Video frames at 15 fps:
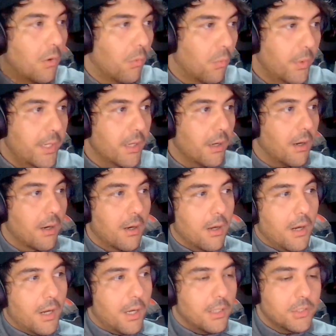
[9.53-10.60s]
We are
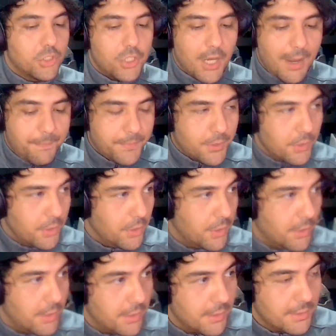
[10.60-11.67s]
on
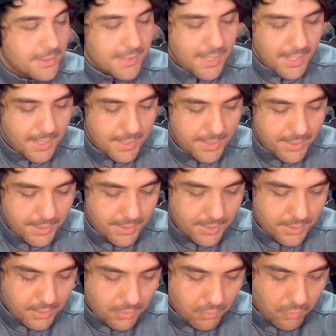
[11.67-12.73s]
chapter 10,
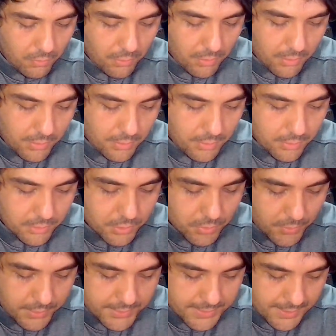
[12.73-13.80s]
or
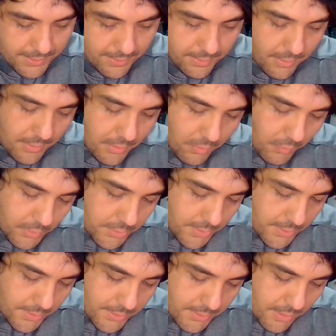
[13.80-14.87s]
story 10, which
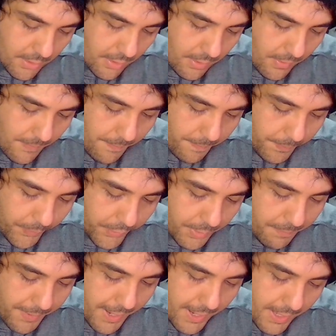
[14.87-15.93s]
is The
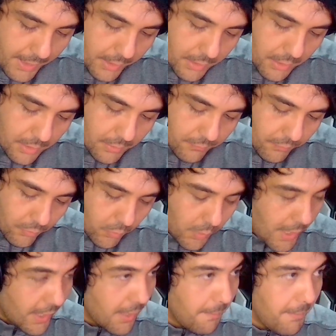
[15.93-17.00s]
Pack of
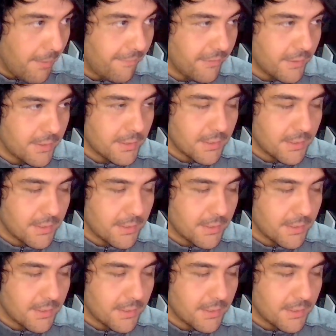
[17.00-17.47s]
Ragamuffins.